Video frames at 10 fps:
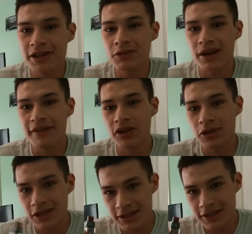is what I've
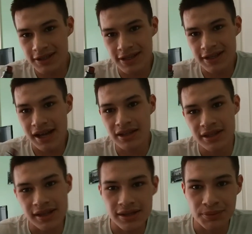noticed because this
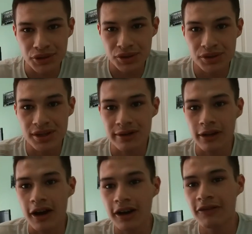X6 produces a
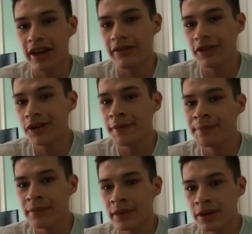lot of flavor.
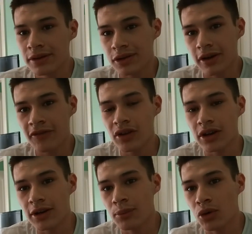So if
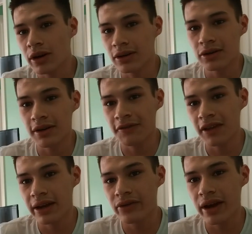you're more into the
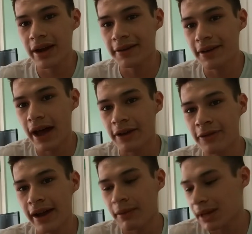flavor, I'd, I'd
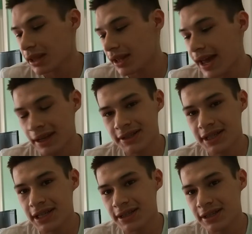recommend the
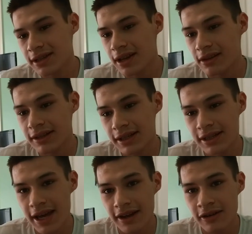X6 instead of the
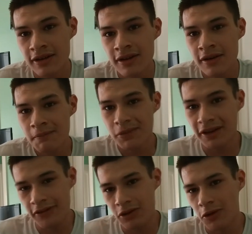T10. But
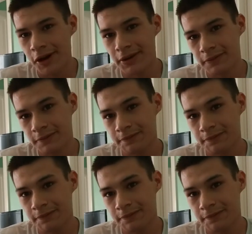if you want